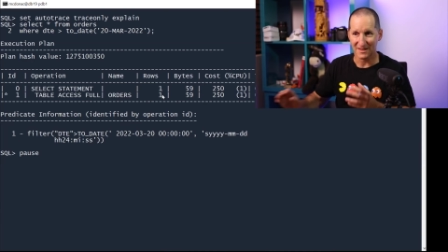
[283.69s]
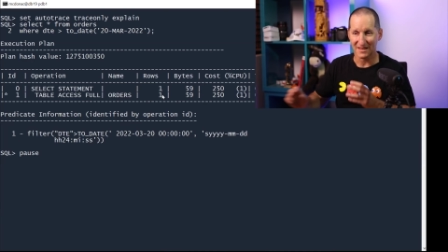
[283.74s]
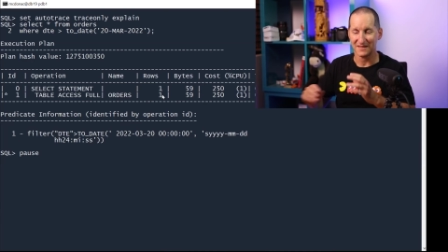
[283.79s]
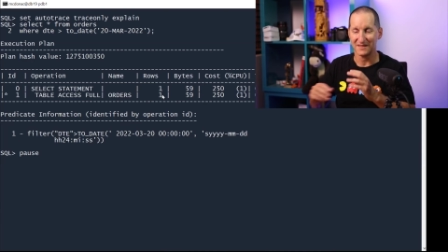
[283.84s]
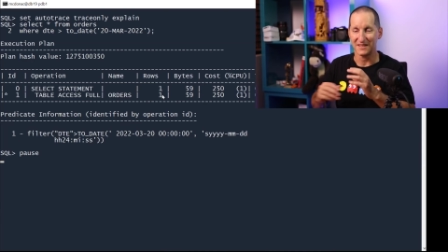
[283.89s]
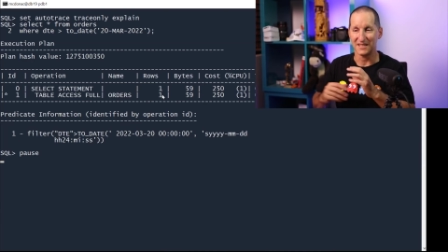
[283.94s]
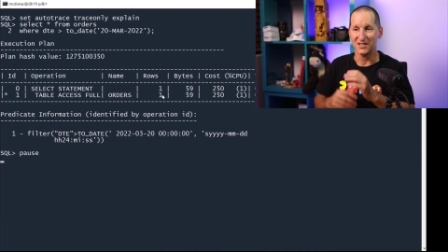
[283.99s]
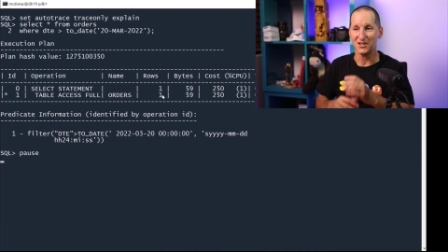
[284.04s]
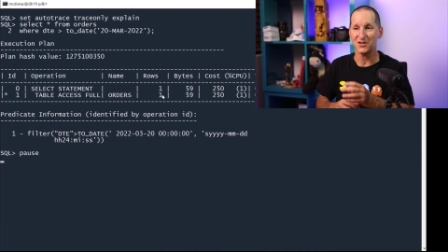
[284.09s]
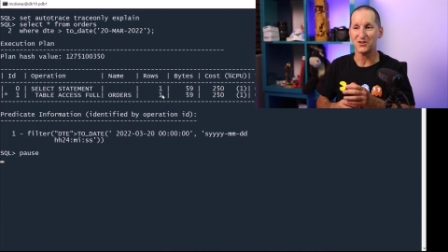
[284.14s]

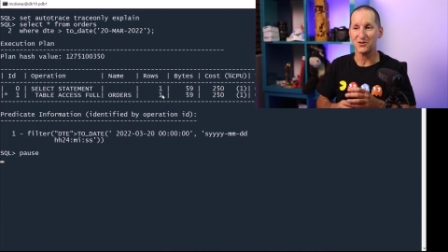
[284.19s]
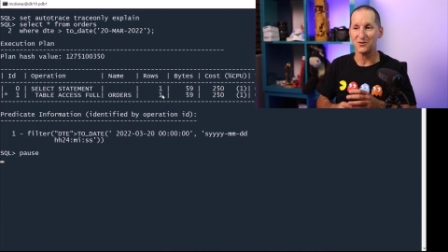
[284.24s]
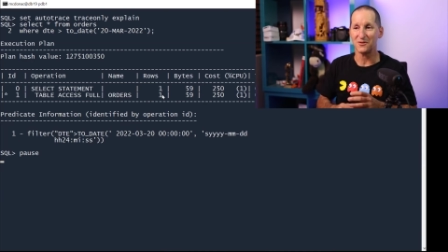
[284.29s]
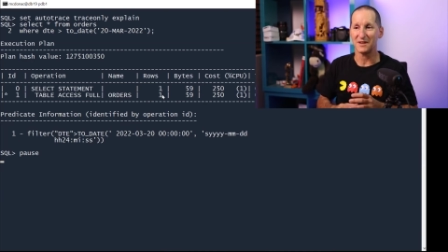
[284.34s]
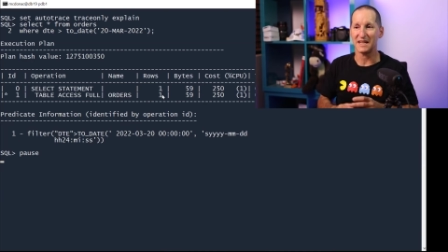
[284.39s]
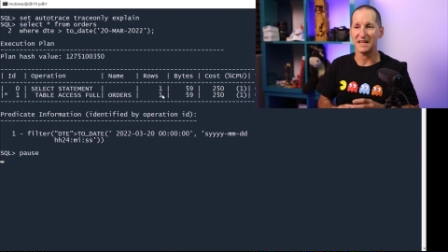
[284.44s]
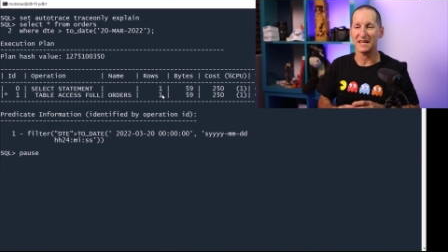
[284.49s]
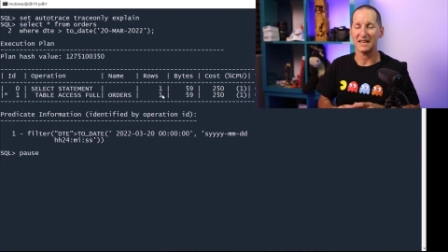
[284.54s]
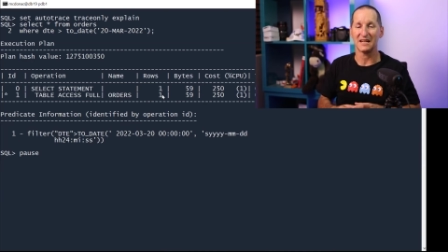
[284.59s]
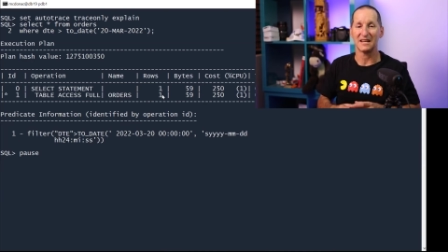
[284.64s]
The issue
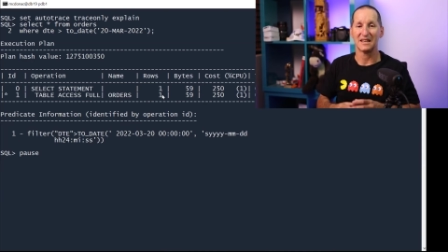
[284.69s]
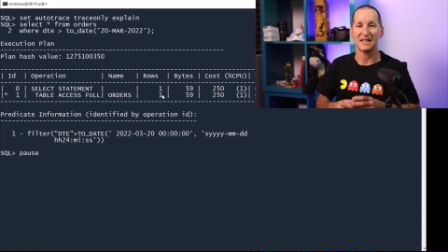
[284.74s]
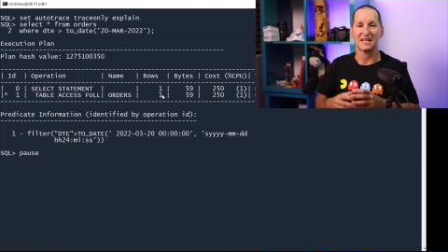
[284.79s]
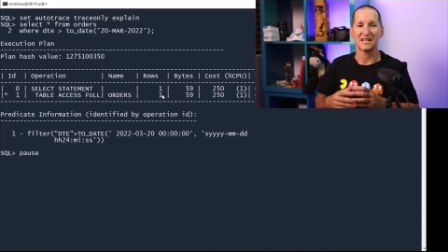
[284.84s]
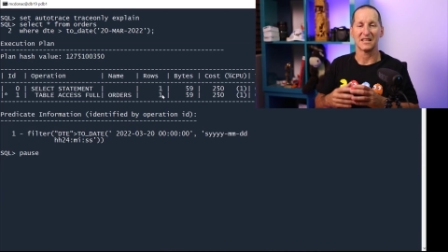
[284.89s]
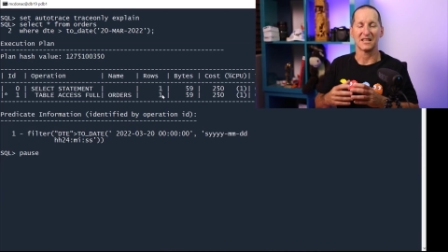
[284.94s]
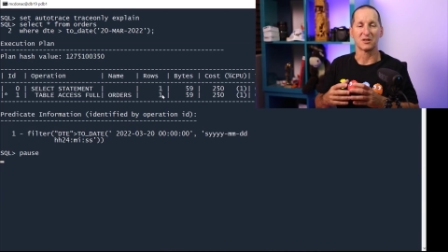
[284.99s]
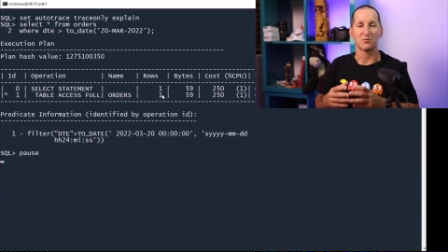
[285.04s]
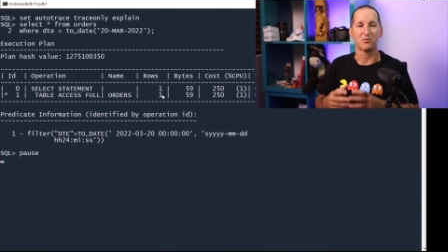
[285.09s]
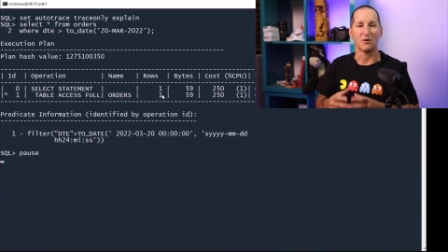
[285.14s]
here
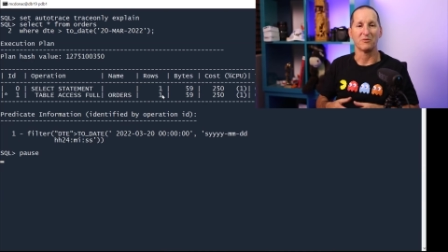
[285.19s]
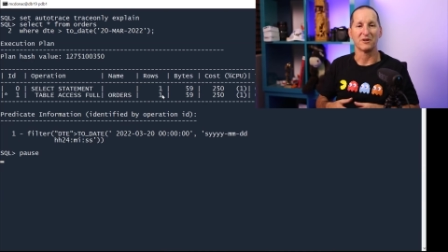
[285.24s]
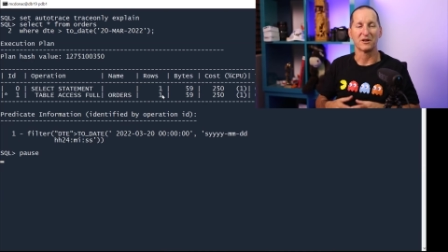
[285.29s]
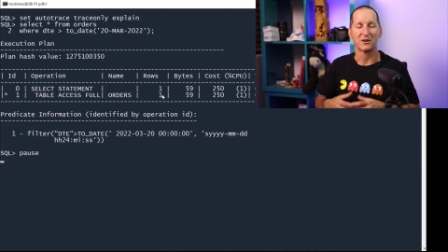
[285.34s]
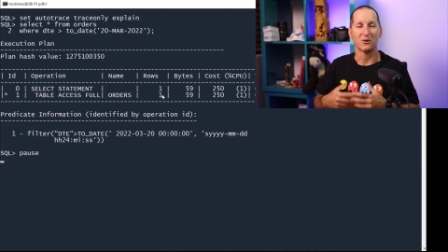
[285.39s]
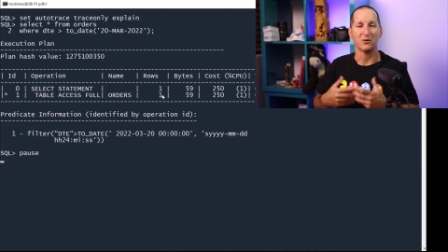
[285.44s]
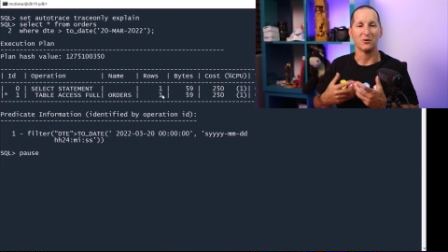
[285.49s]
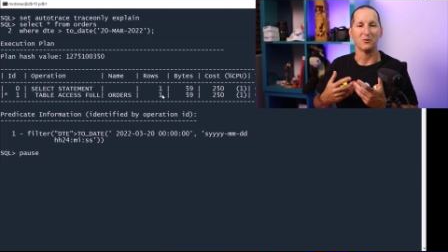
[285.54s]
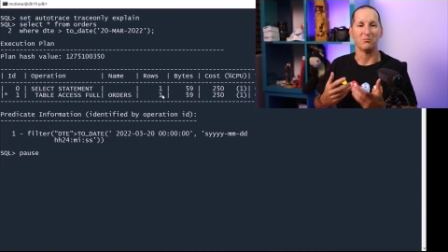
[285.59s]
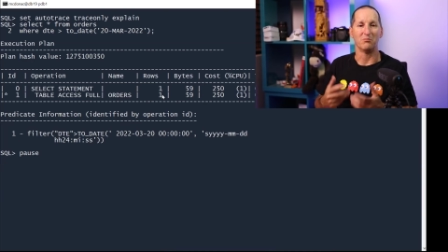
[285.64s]
is what we
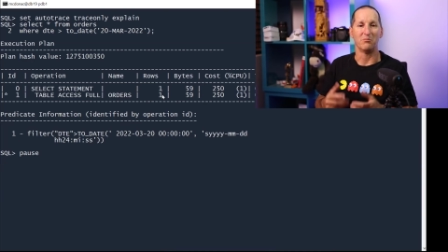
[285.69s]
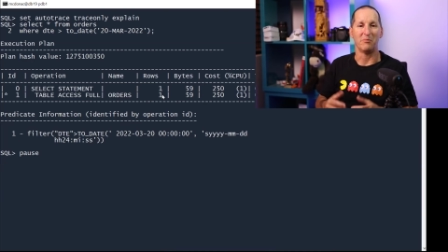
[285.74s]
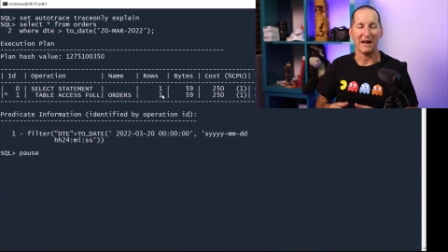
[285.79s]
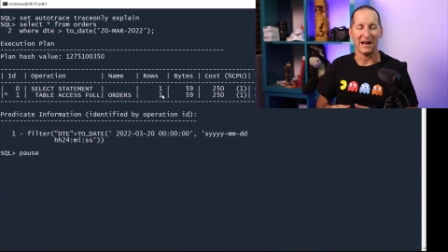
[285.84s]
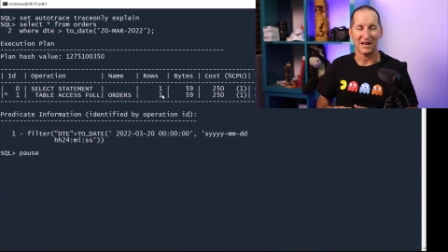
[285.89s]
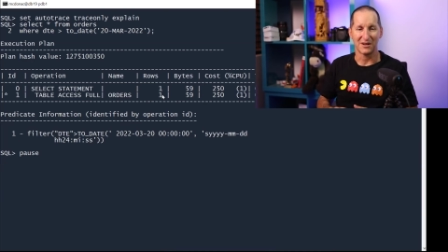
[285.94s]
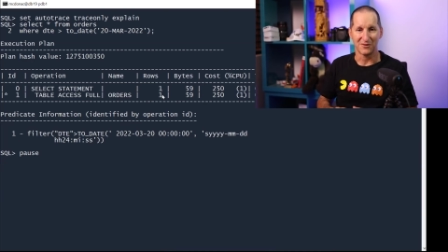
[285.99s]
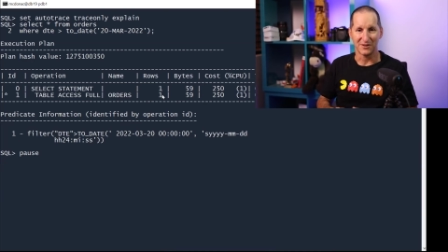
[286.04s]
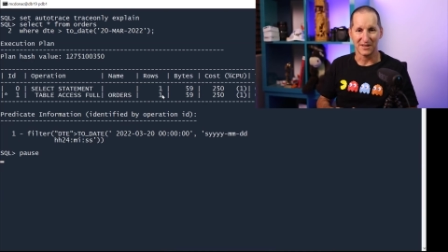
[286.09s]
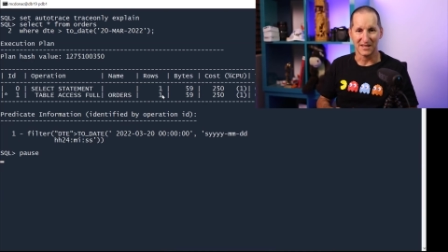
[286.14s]
call
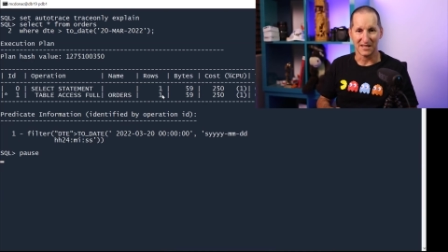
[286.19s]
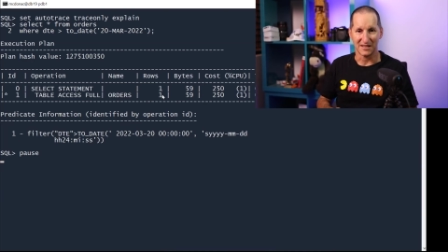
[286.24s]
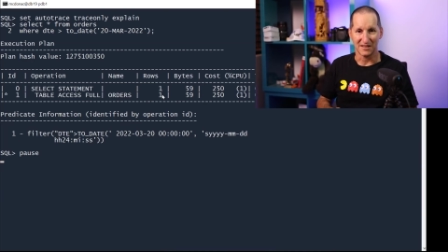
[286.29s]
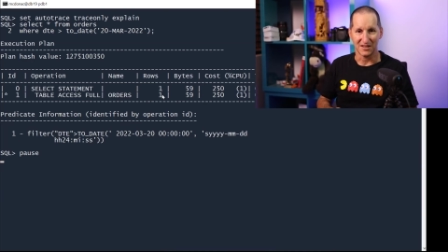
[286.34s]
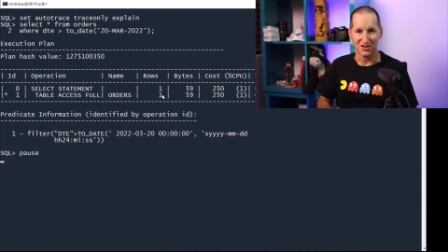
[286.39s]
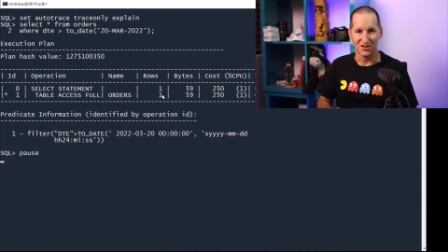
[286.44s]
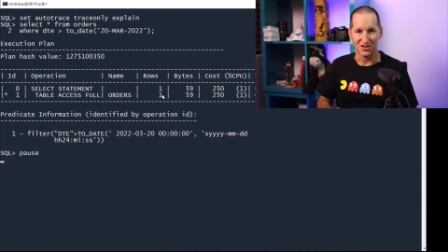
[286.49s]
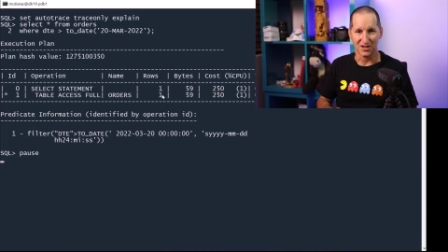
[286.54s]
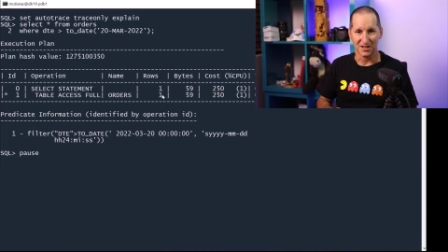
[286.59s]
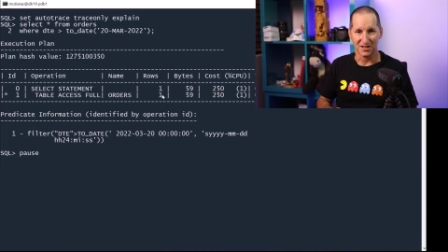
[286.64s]
boundary
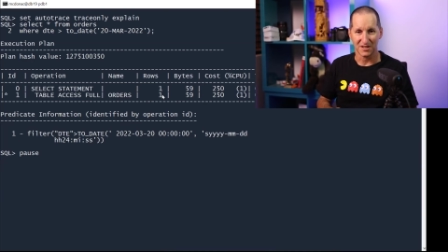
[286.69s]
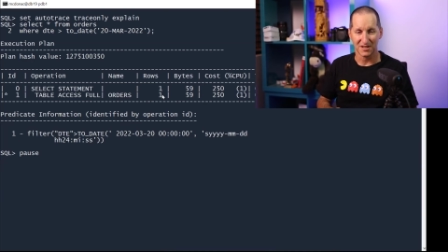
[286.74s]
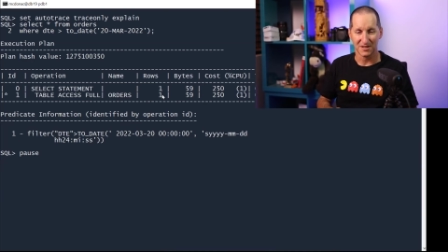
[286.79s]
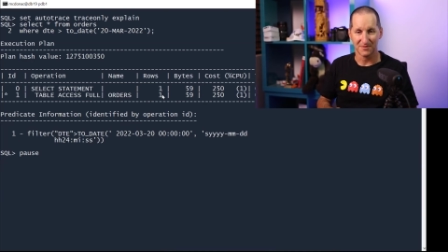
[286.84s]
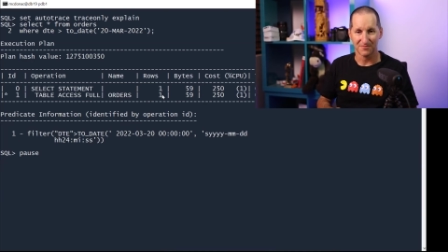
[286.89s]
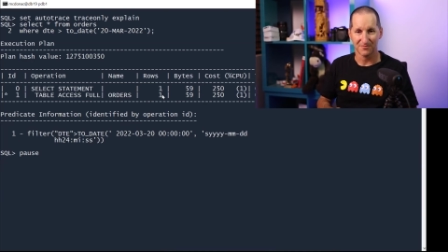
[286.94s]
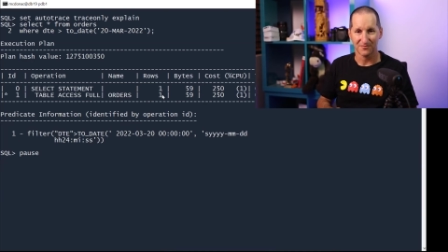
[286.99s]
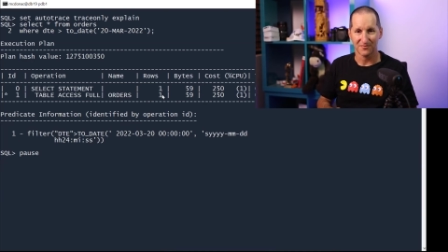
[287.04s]
conditions.